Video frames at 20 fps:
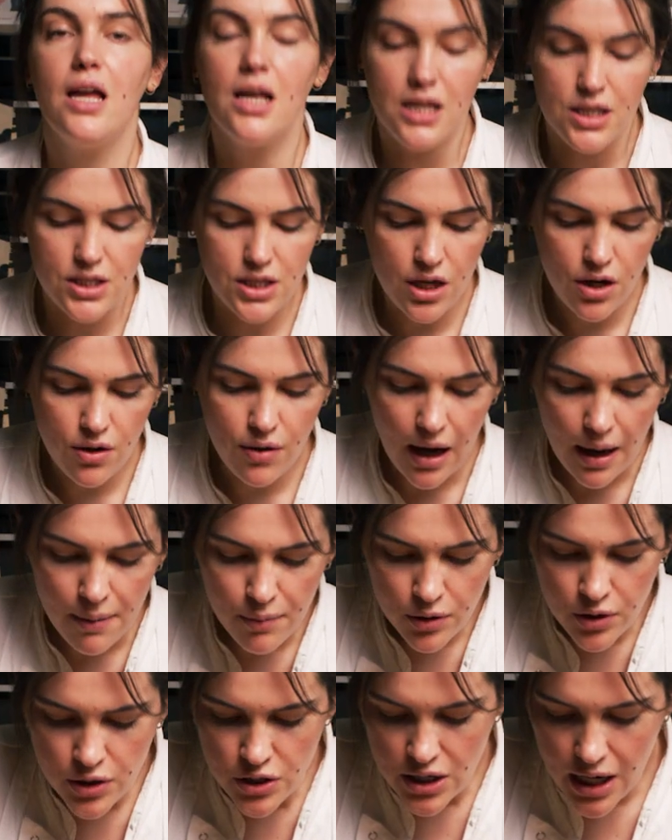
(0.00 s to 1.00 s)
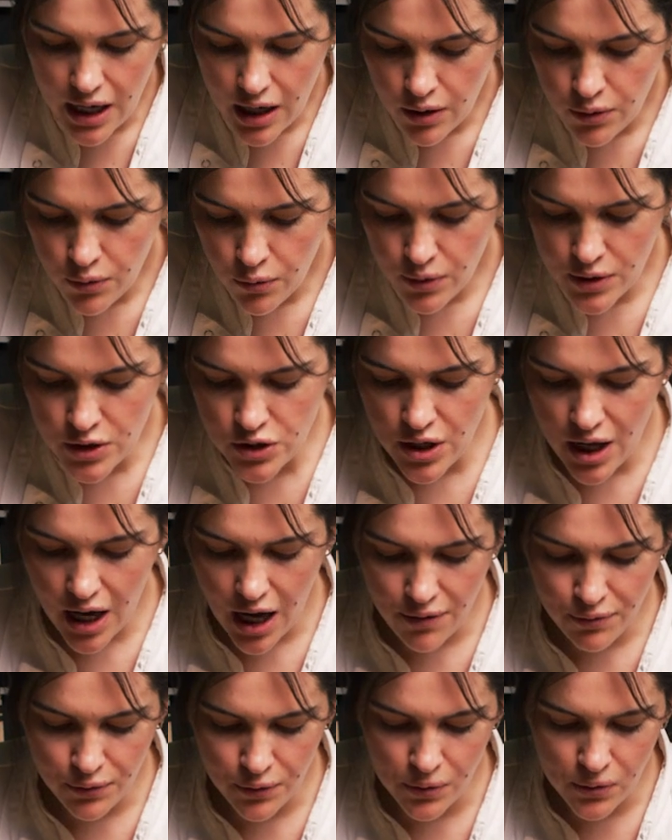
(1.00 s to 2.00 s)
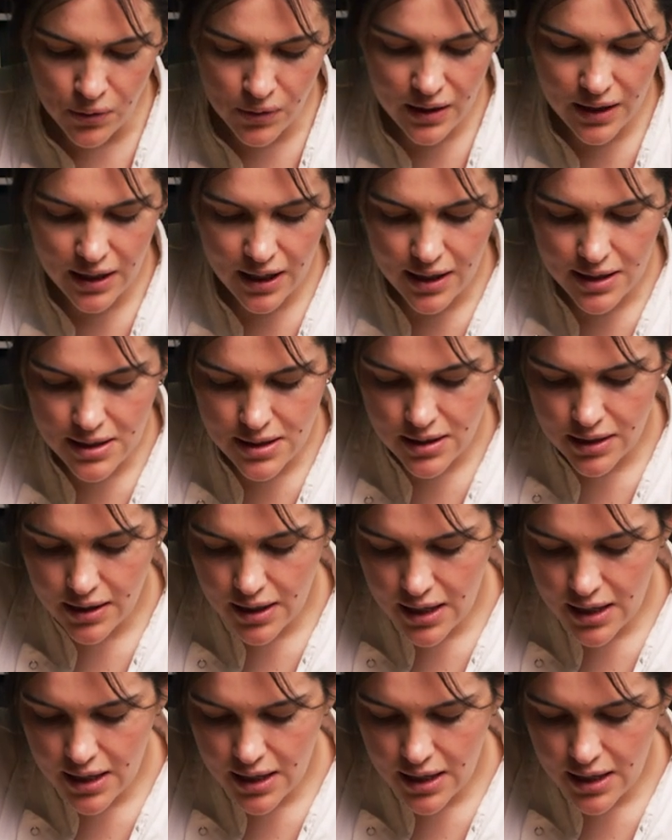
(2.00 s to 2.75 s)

So I'm going now, once you have all the custard